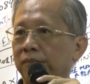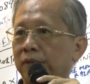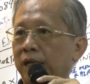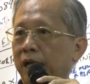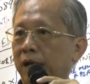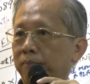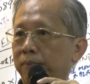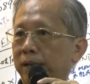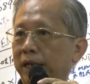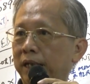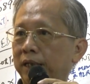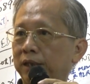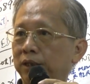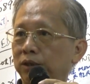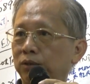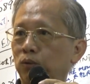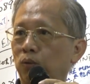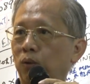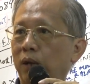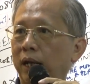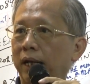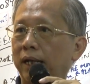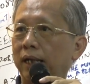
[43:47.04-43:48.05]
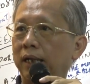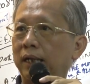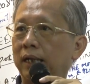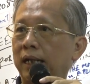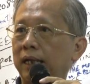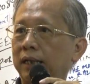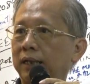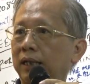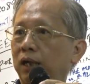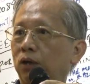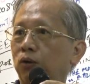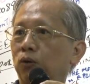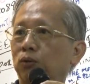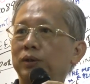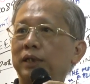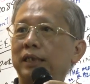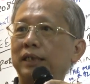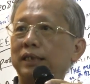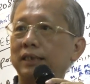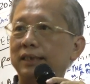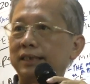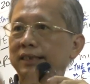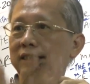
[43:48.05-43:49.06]
Come back into one, and the whole
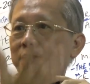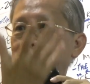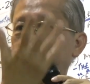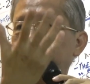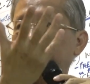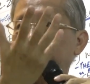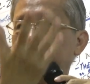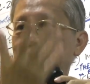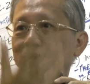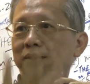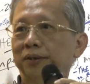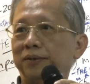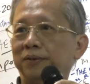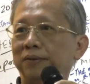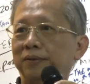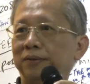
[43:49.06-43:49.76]
thing disappears.